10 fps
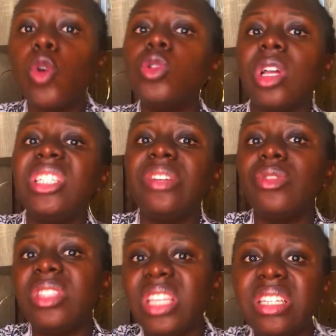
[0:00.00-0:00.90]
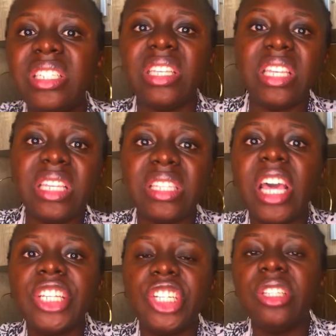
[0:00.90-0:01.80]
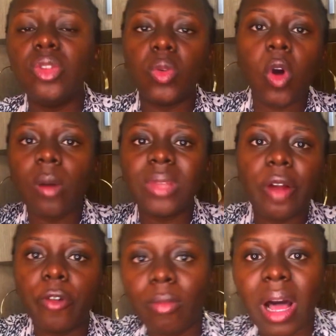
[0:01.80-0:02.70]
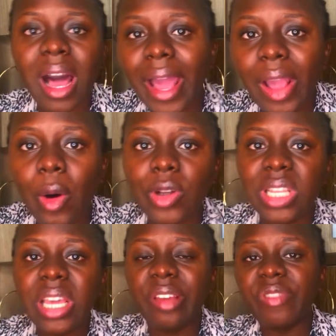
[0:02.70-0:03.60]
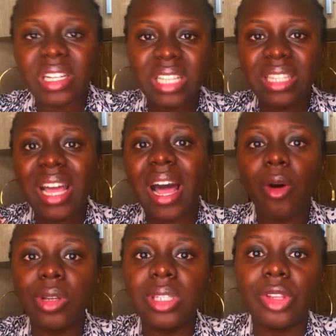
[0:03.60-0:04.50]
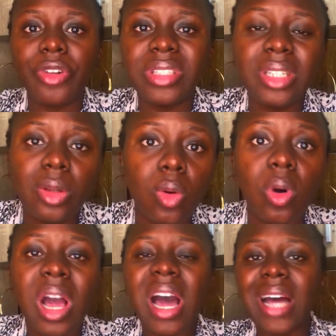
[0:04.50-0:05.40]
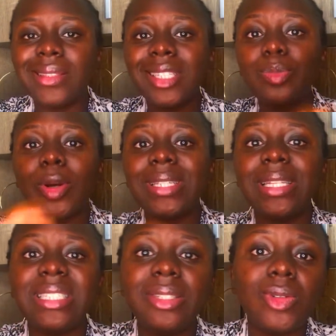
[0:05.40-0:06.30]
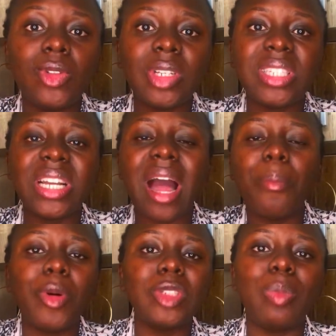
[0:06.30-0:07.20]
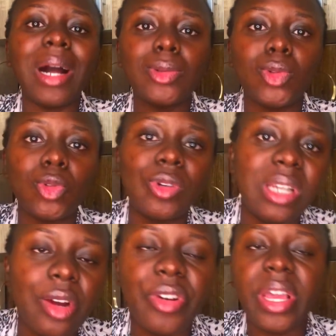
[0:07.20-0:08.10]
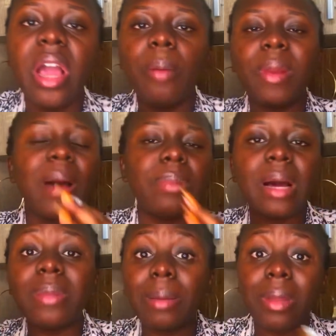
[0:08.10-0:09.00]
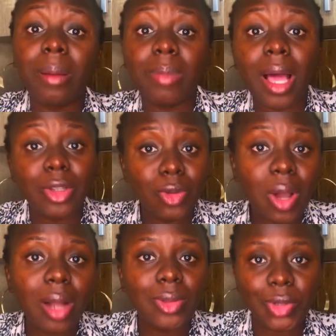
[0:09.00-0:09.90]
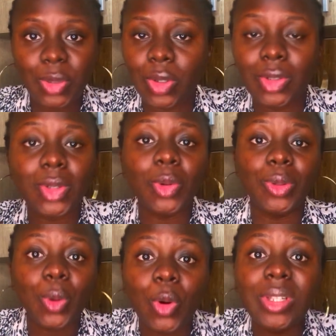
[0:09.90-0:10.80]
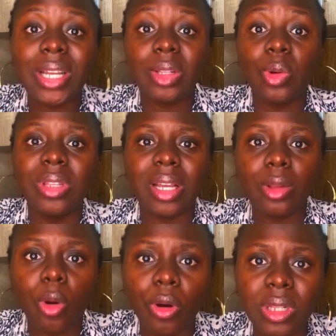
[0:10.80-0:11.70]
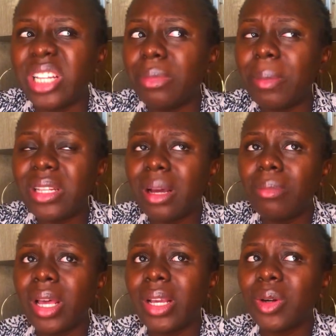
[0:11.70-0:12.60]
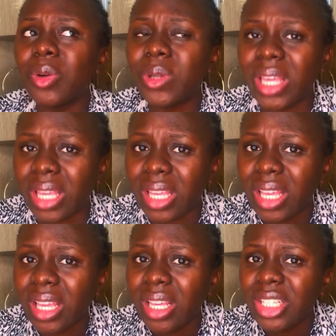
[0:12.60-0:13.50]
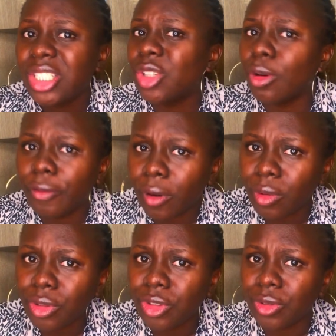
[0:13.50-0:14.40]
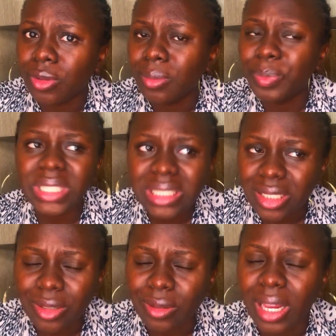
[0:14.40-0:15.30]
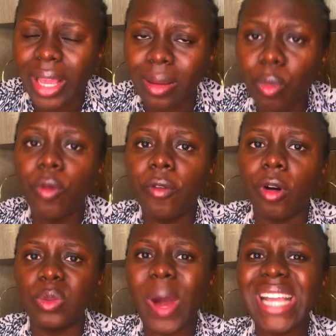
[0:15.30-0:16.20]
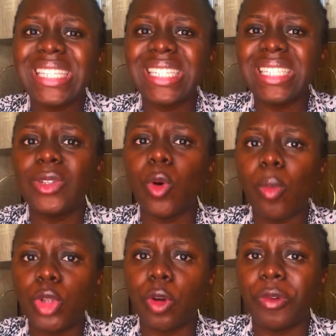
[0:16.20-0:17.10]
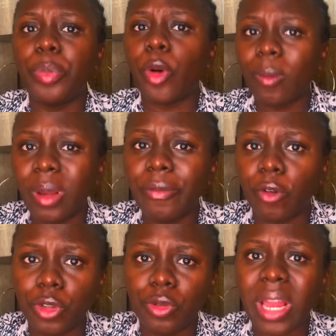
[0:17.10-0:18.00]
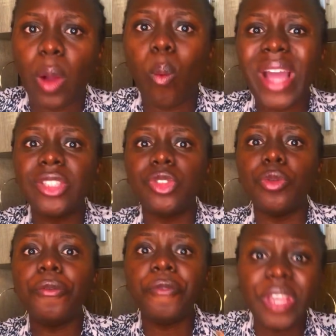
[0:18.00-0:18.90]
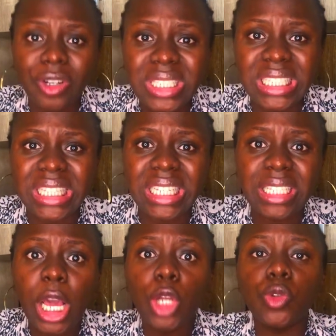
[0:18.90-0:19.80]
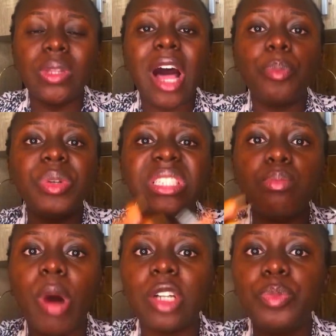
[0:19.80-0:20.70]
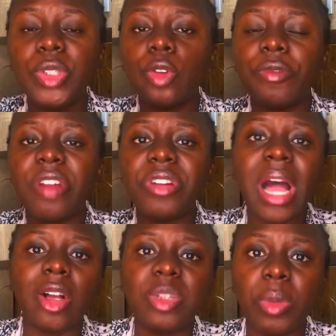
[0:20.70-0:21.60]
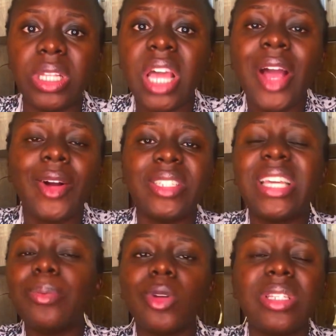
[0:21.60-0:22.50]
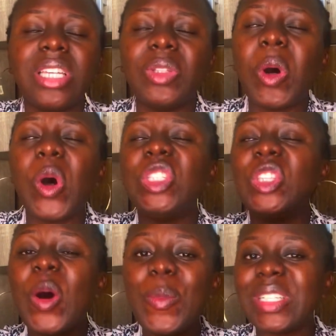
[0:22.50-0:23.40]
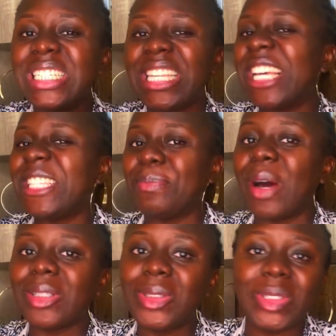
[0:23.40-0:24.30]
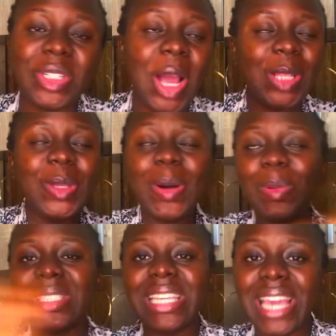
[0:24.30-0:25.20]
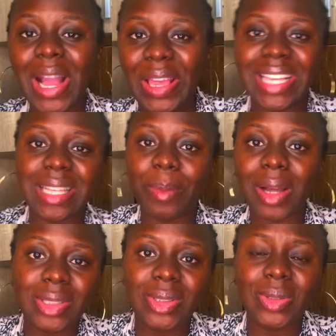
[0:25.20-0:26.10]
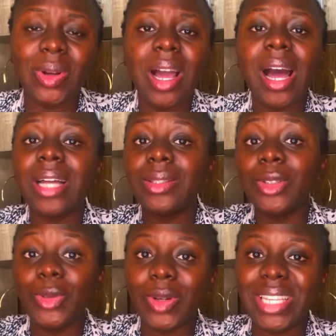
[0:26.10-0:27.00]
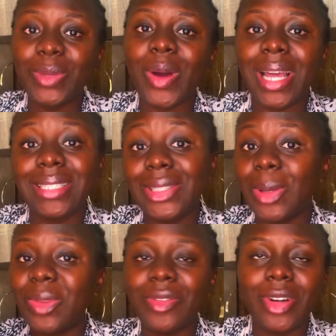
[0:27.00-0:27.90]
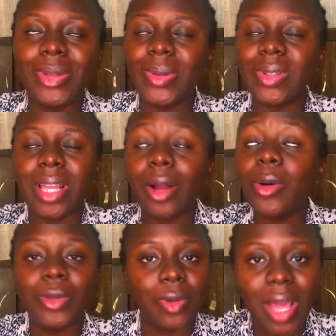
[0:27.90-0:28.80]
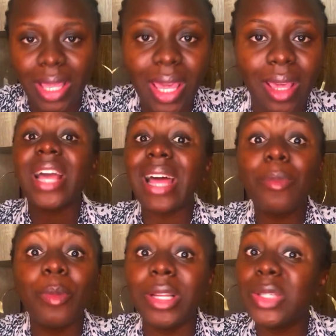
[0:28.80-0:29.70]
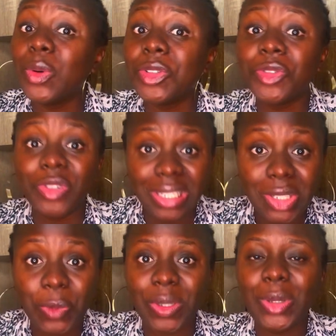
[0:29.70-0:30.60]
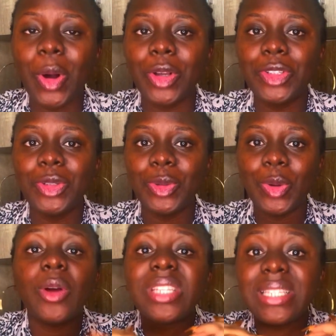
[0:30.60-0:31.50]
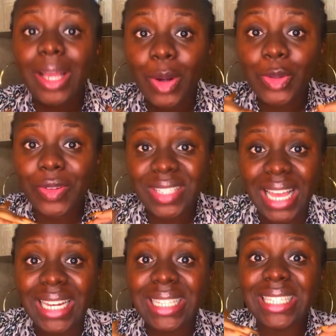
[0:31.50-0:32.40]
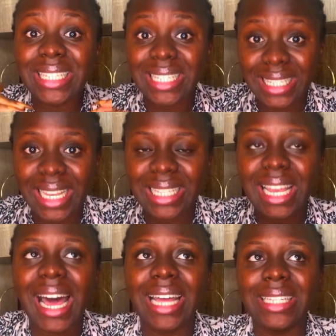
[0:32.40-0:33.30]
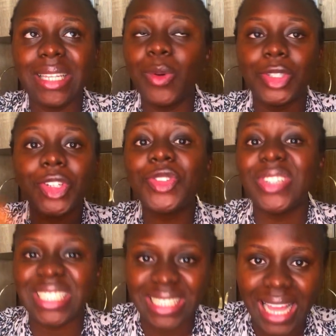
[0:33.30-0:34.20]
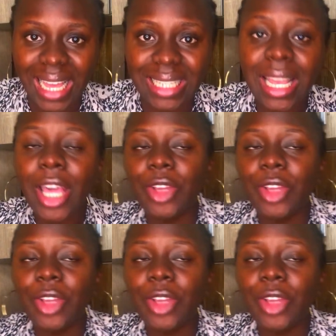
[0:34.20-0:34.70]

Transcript: Who does she even think she is? She needs to come down from her high horse. In fact, that her horse is already low, and this boss lady needs to just take her boss back to Surulere, blah blah blah blah blah. You know how Tochi was just going on and on and on. And in my mind, I'm like, okay, she unfollowed you, big deal, like, move on. Why is it so much of a problem for you? Like, why do you feel the need to now be the mouthpiece of every housemate? Because he kept on saying, oh, nobody cares about you, nobody here cares about you. And you know, Kid Wire did something very sweet. It was like, oh no, I care. At that moment, it was really sweet, because you know, there was a second of silence in the set, and it was just really nice.